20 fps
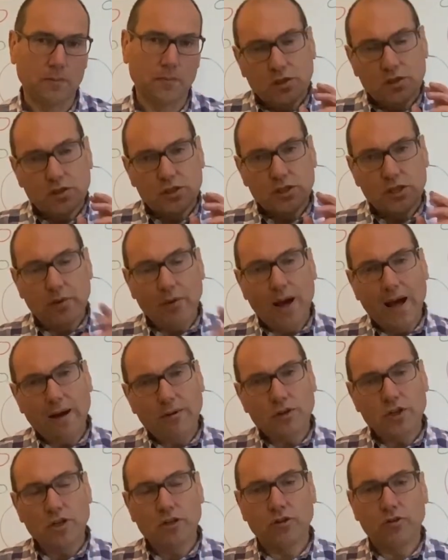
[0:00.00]
So how
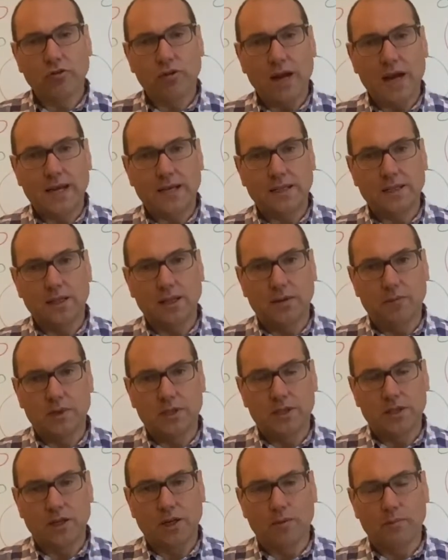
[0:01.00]
do you create a
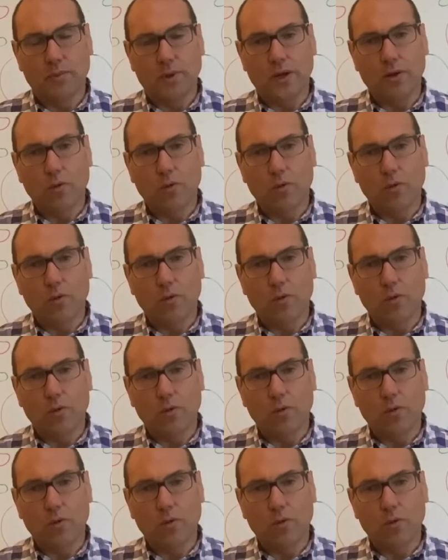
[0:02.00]
limited company?